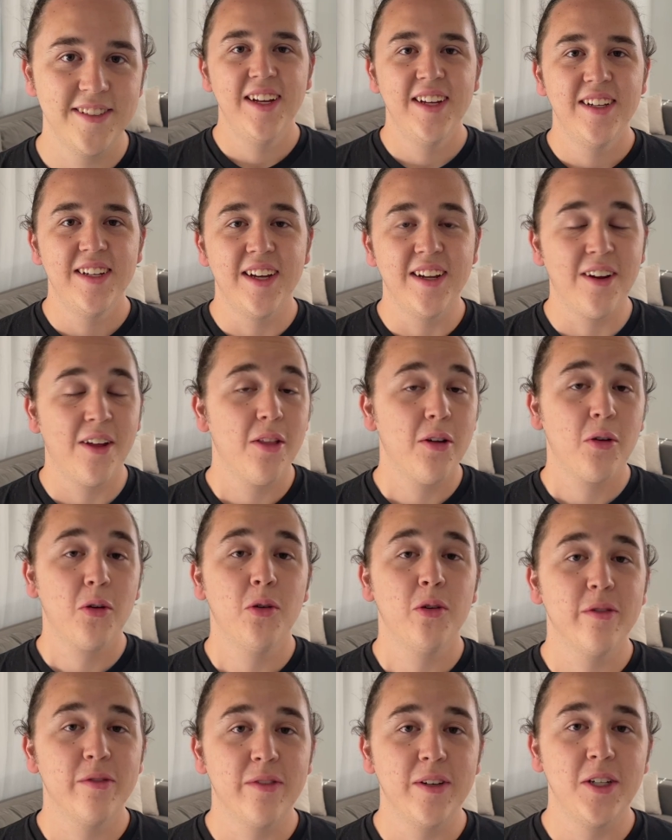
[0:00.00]
Another
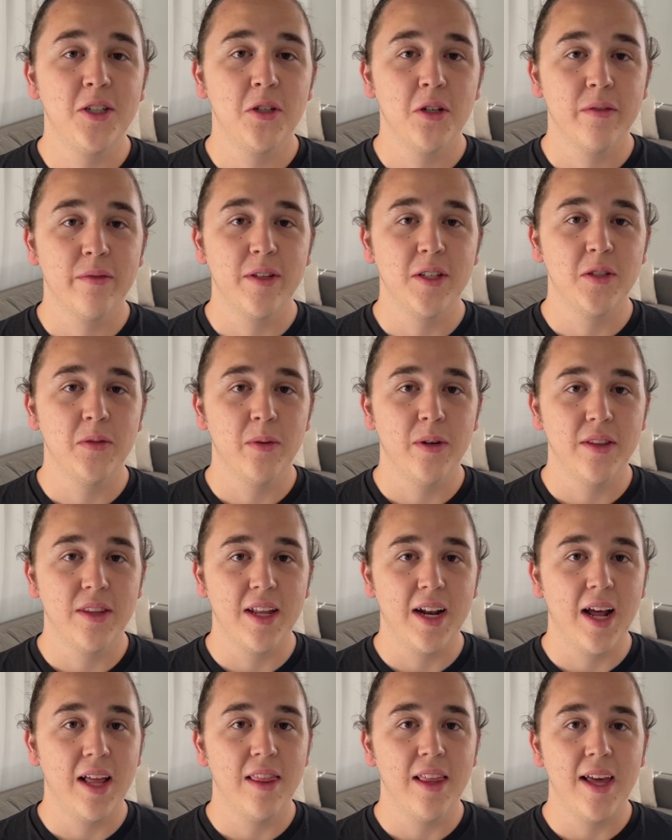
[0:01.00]
cool feature of this one
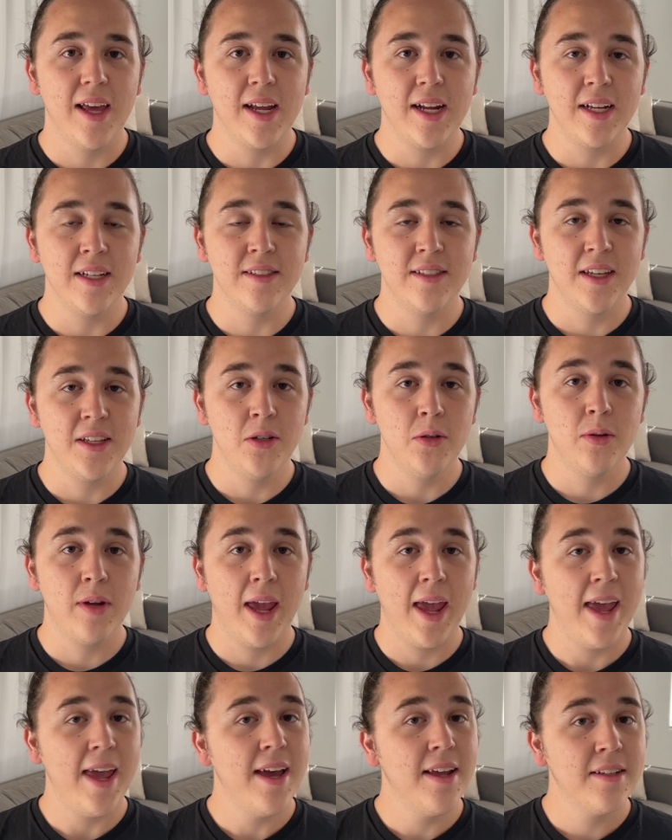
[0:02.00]
that I like is that you
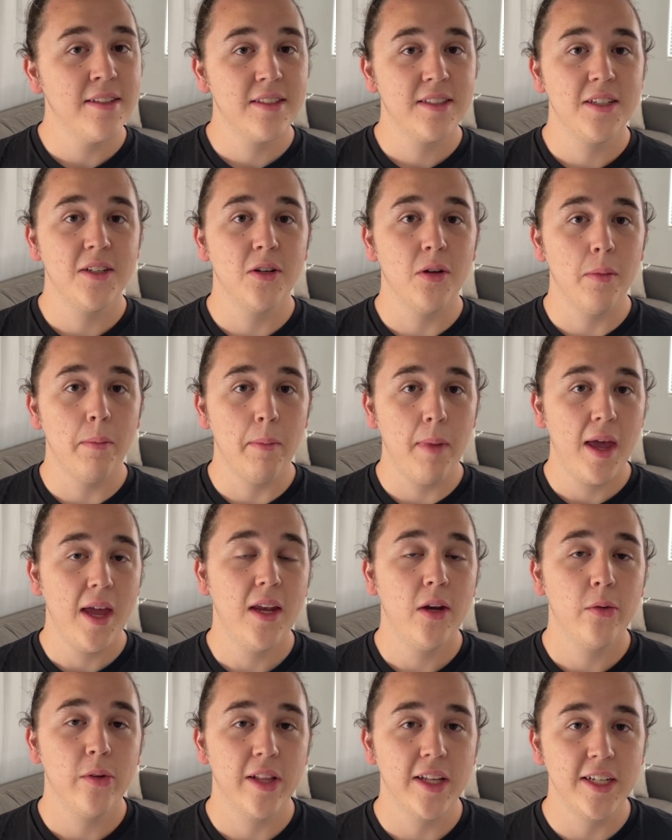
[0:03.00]
can still
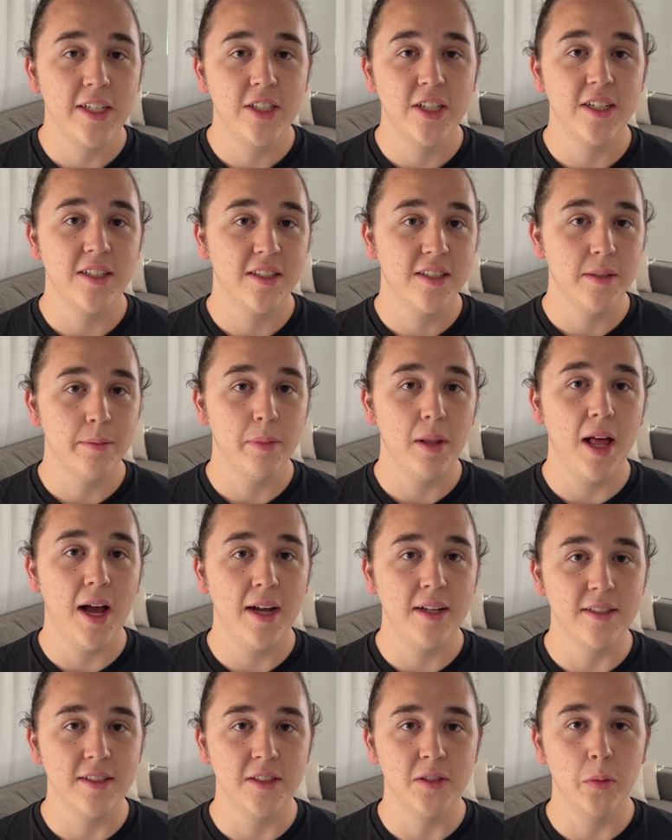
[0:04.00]
manually adjust the
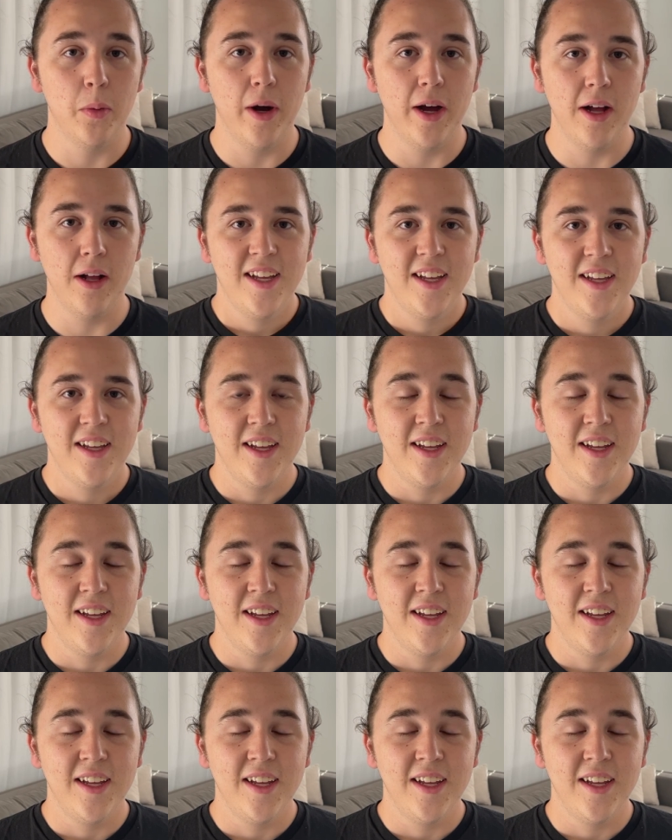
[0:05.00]
blinds as well.